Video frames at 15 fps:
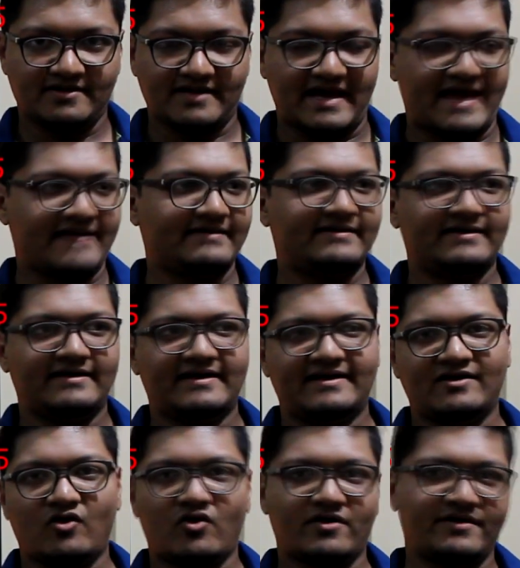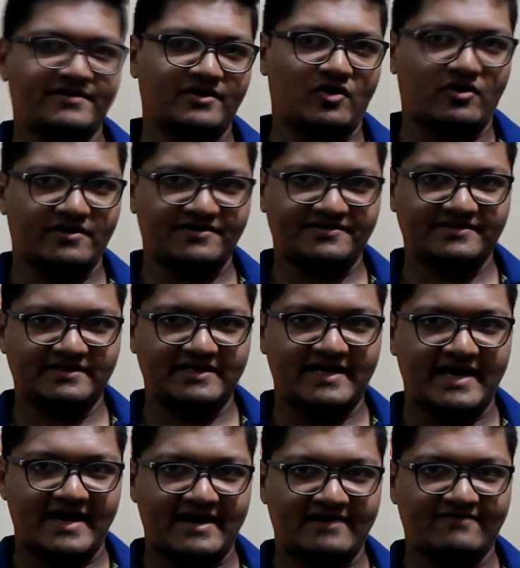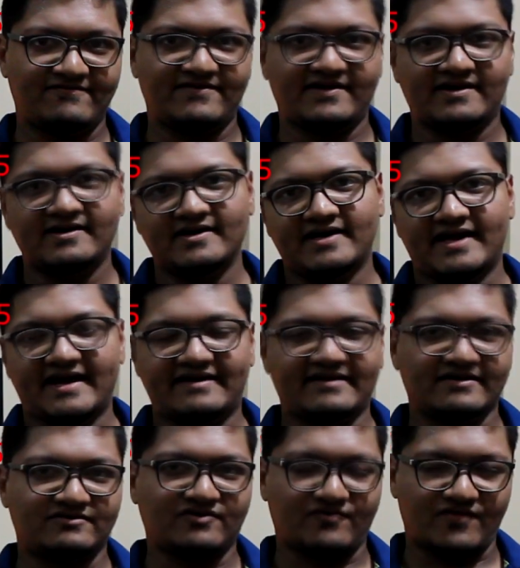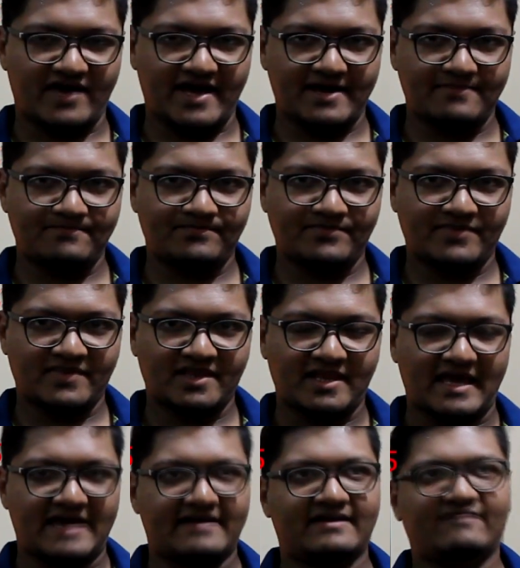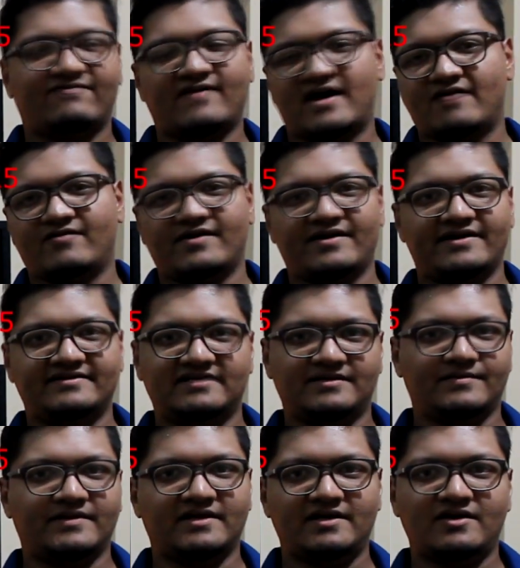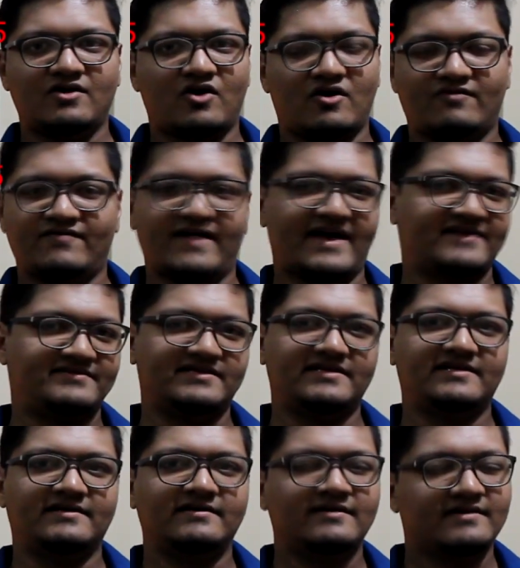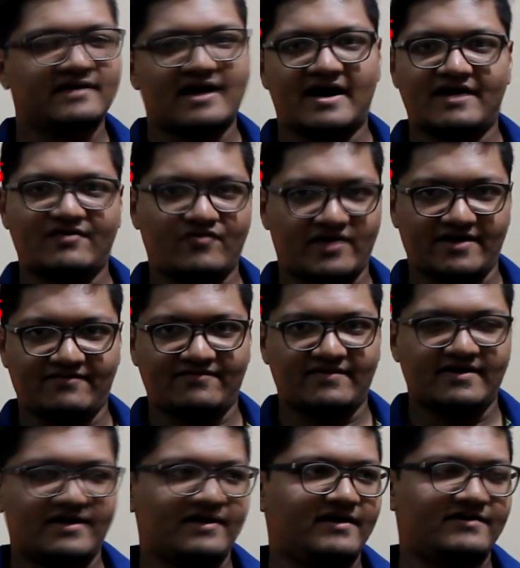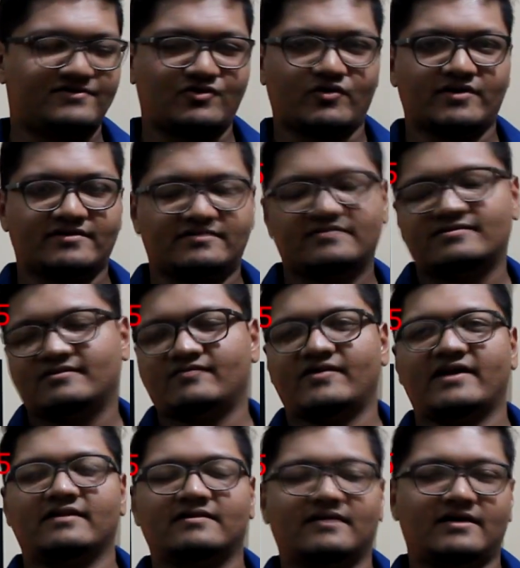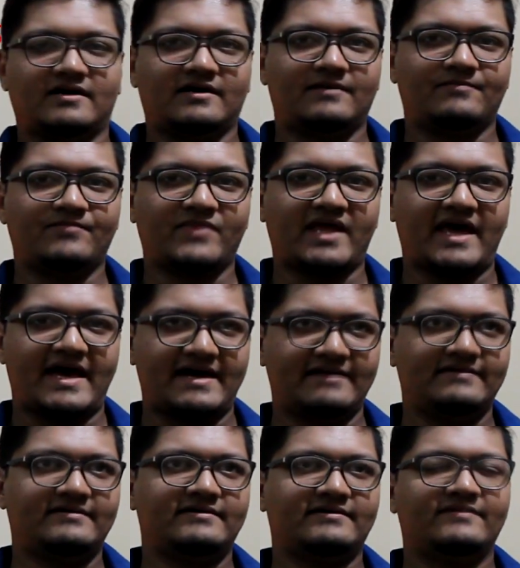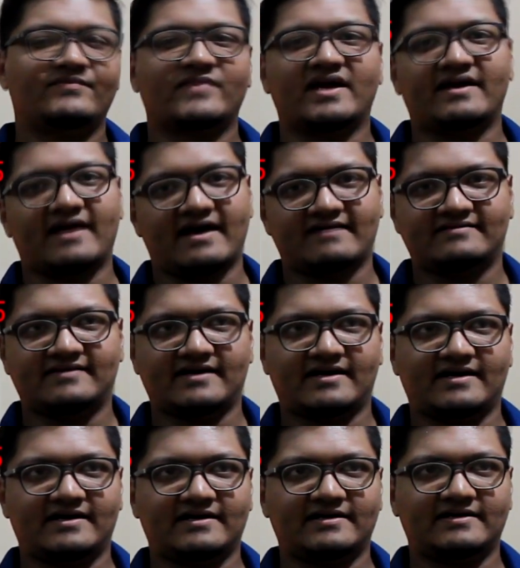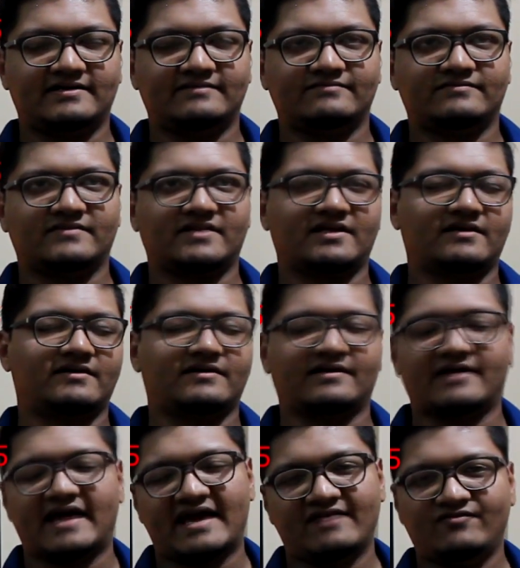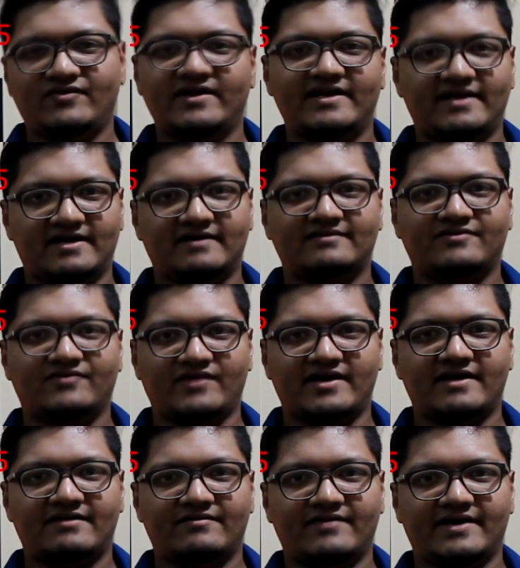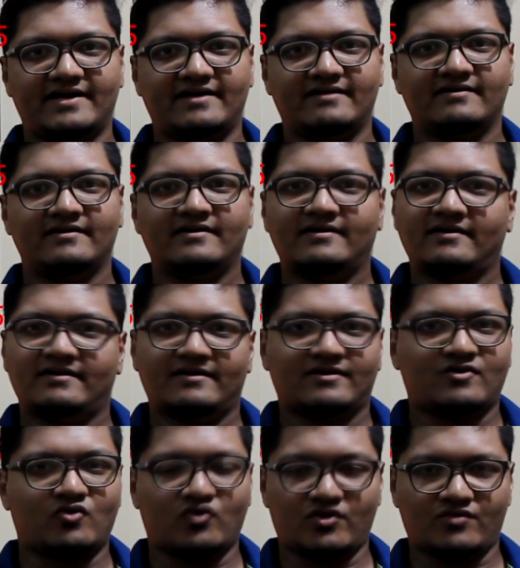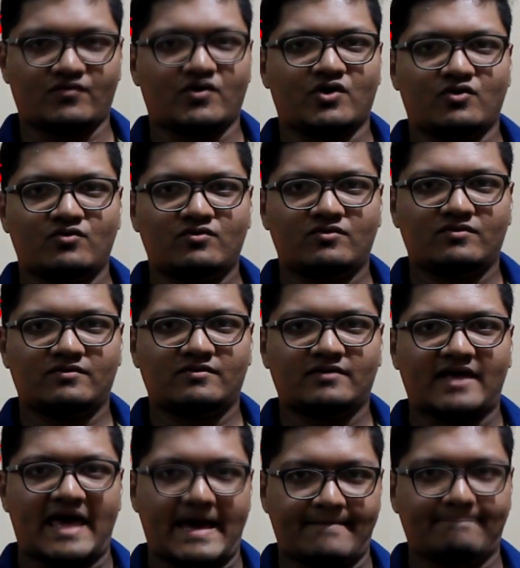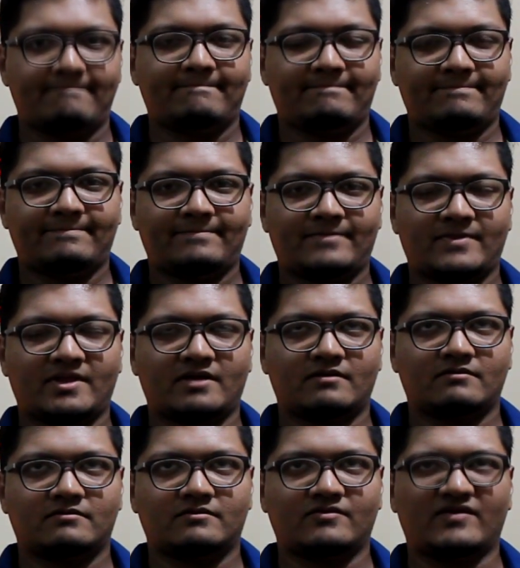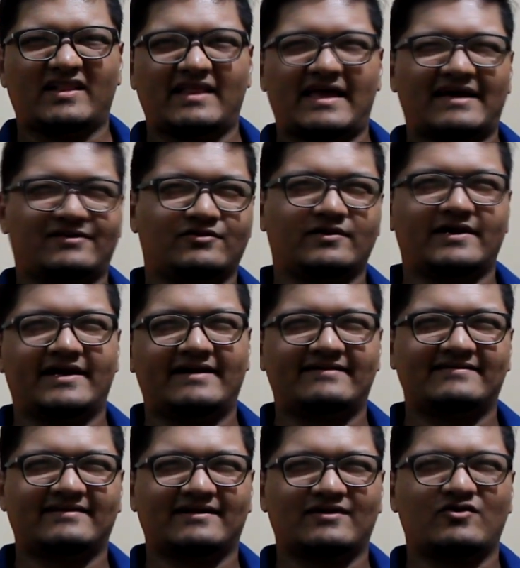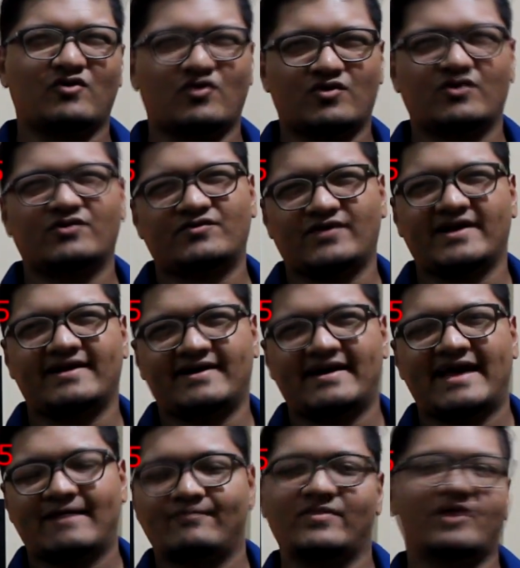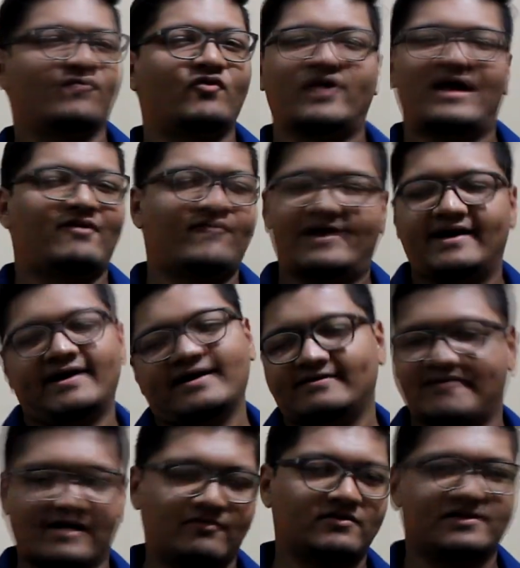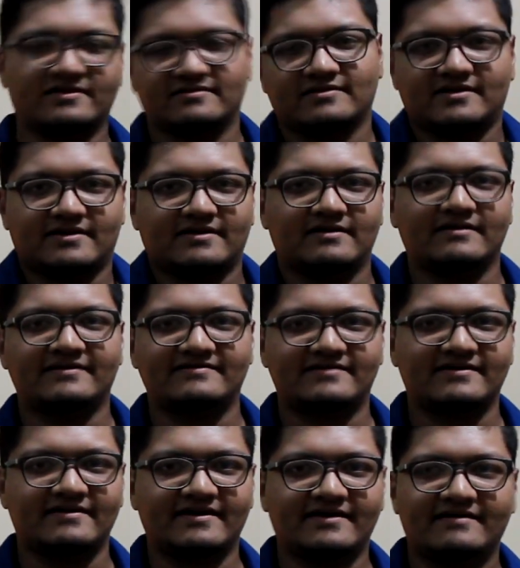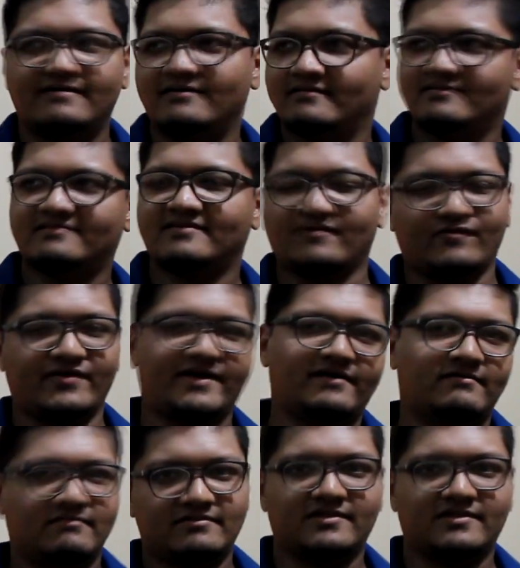And it originally has 8 gigs of RAM and a 500 GB of LED hard drive storage. Well, and it has NVIDIA 300 Quadro M. Well, actually it's a Quadro 300M, whatever it is. I will just list it here somewhere,